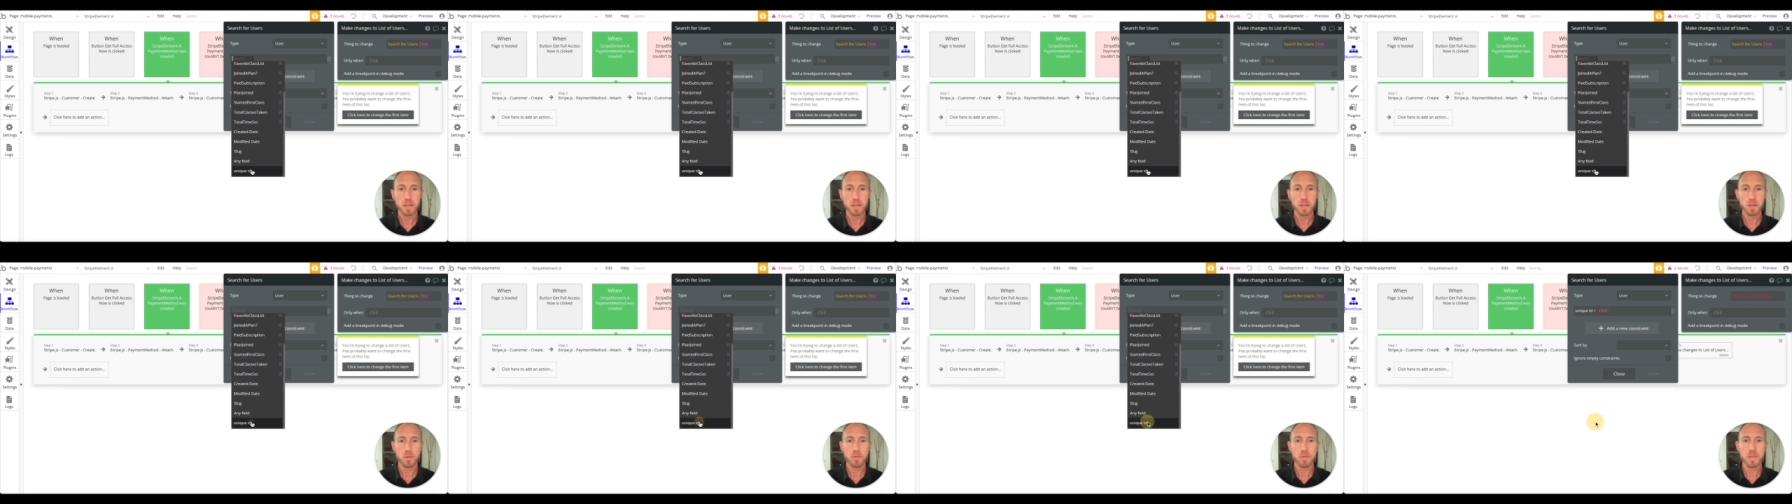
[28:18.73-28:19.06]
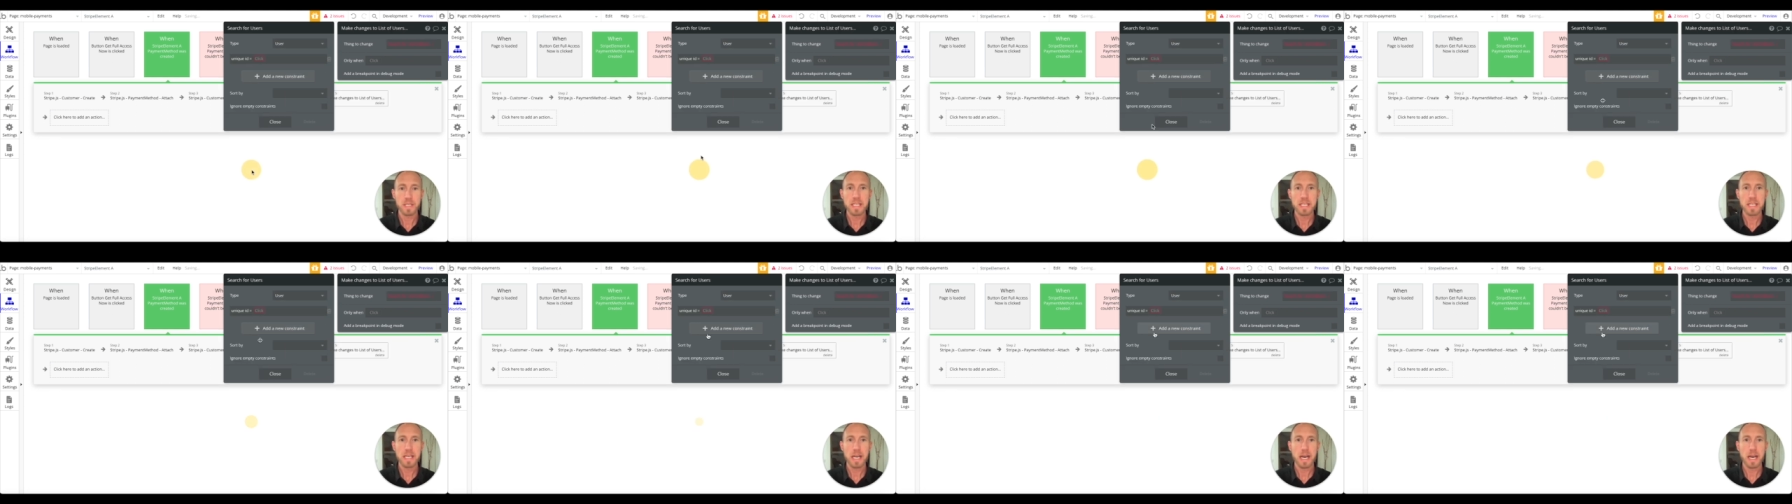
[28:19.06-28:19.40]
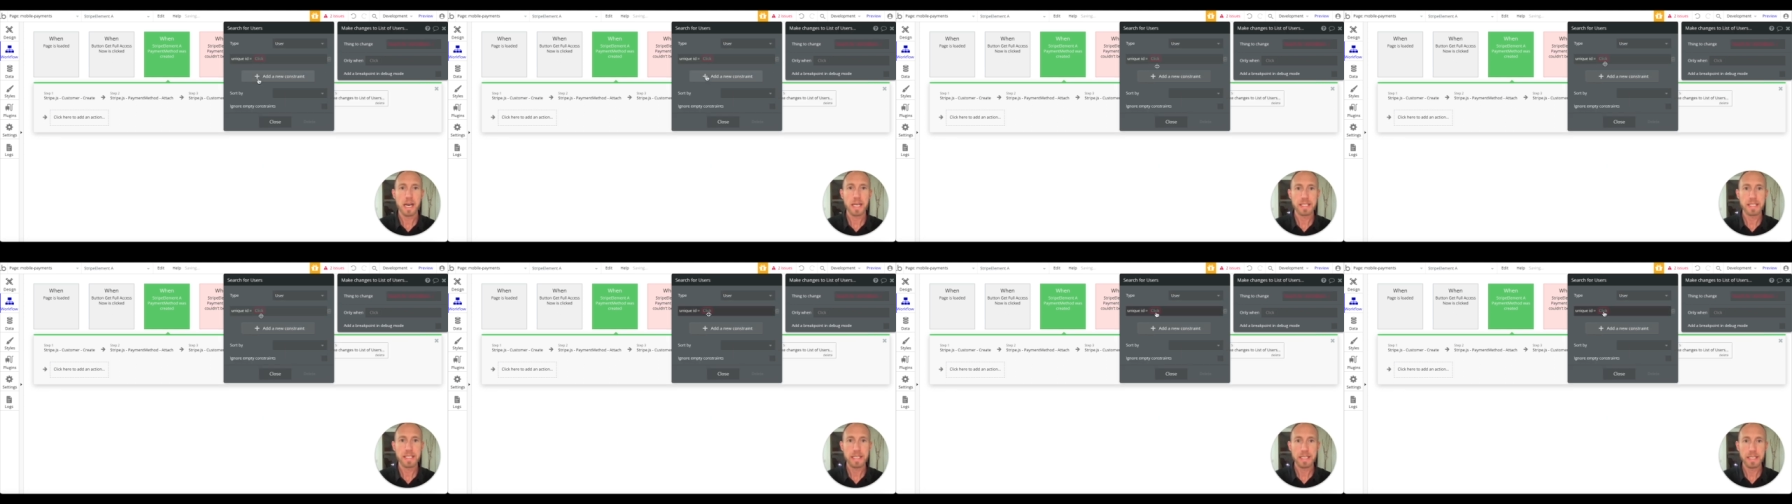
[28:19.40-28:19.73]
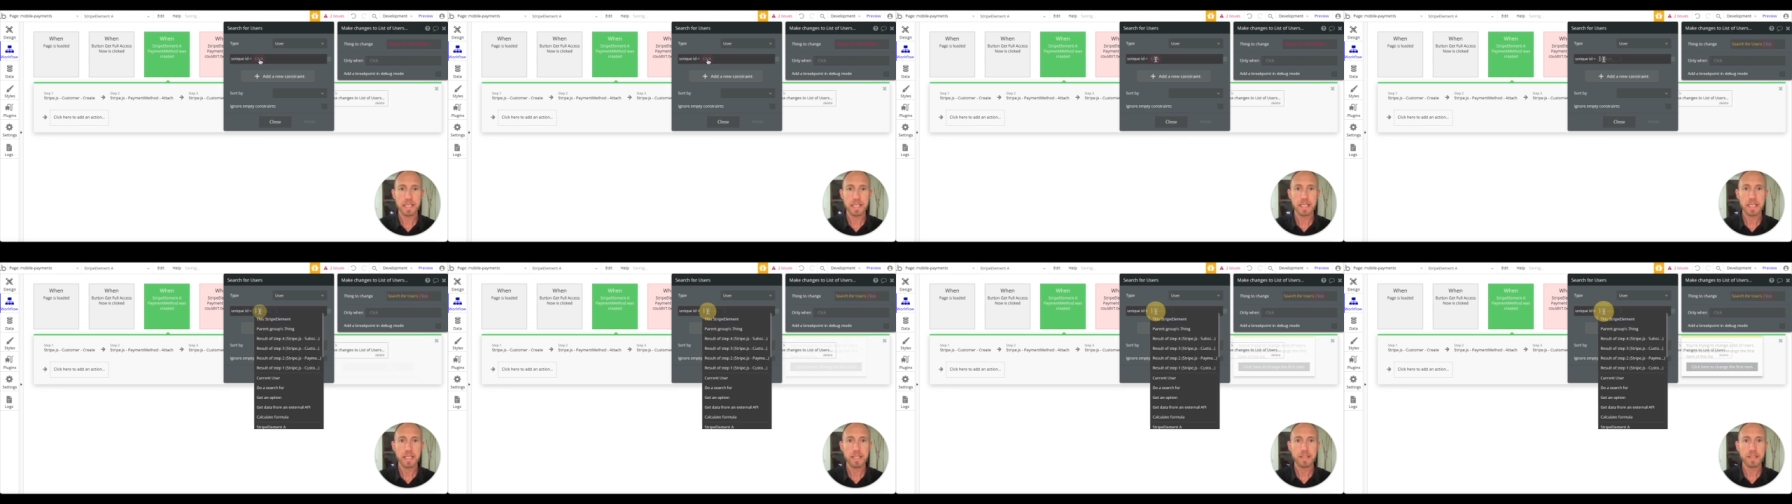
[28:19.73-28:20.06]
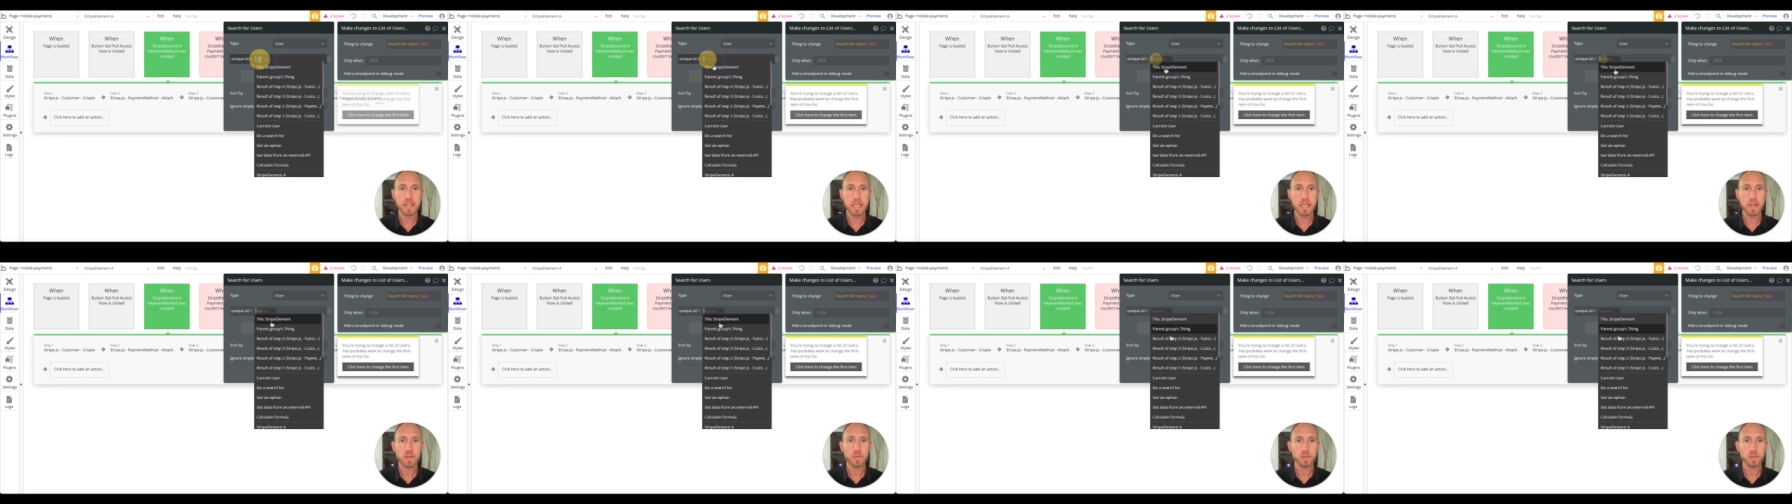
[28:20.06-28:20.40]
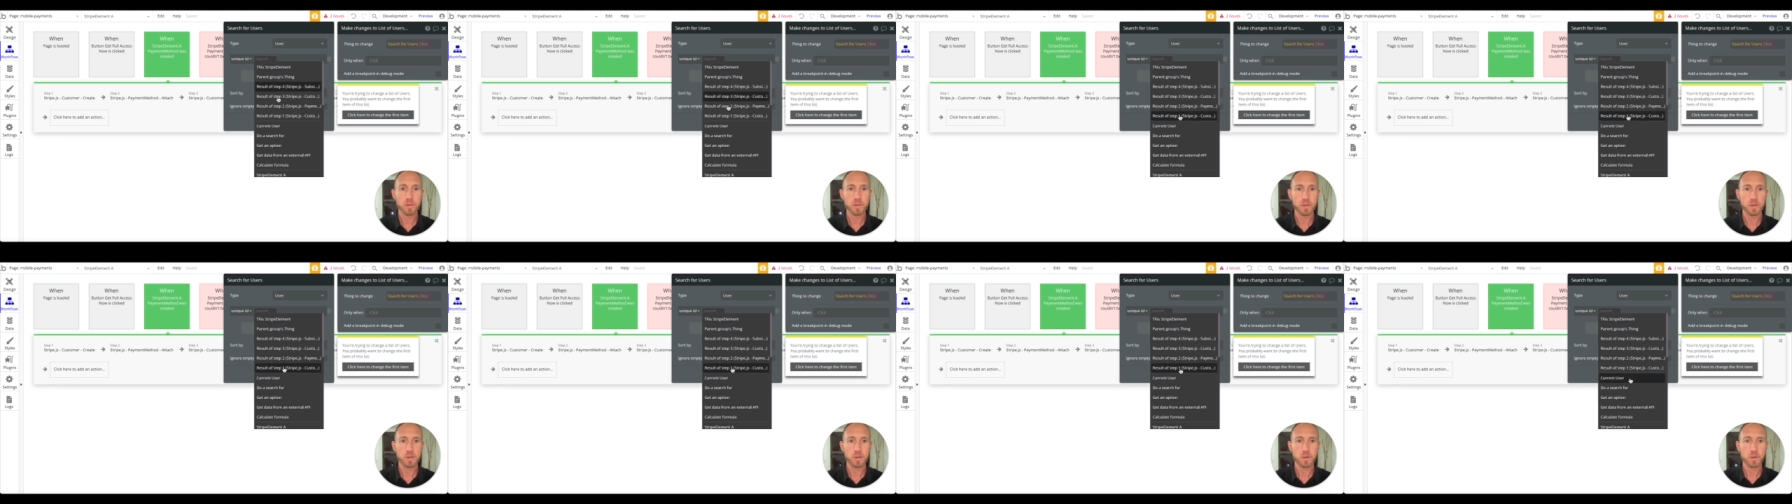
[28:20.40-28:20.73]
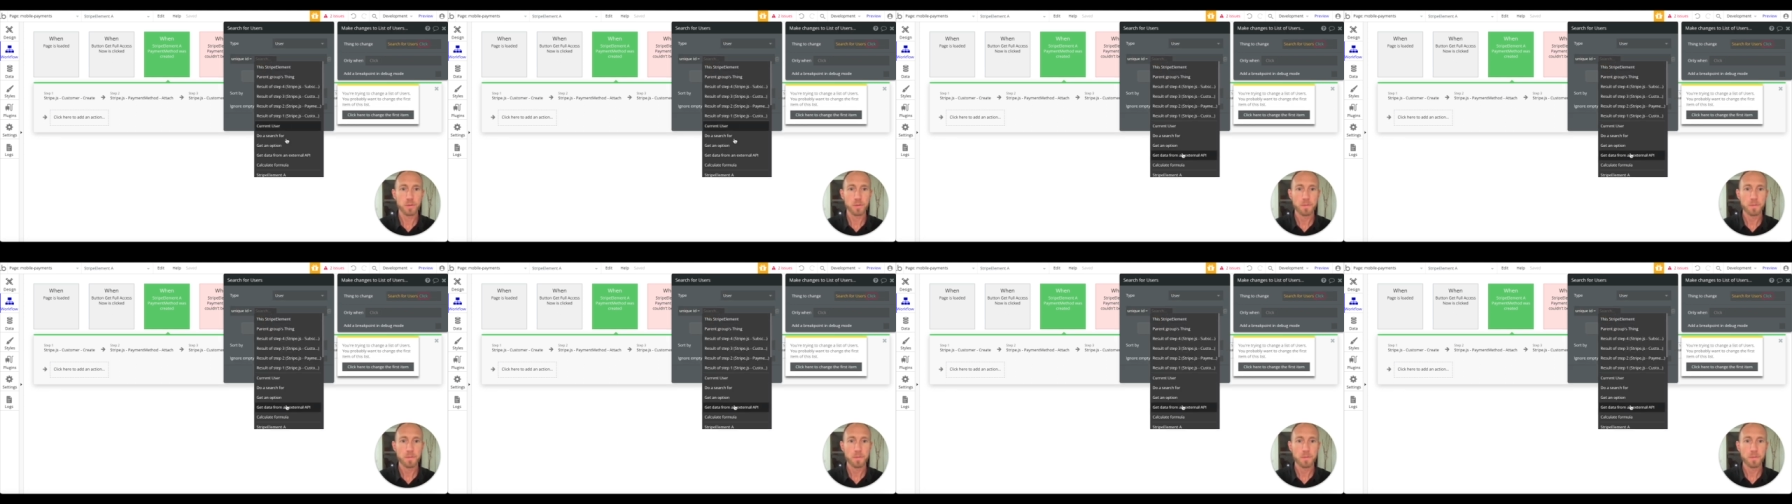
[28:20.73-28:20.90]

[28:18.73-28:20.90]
unique ID is equal to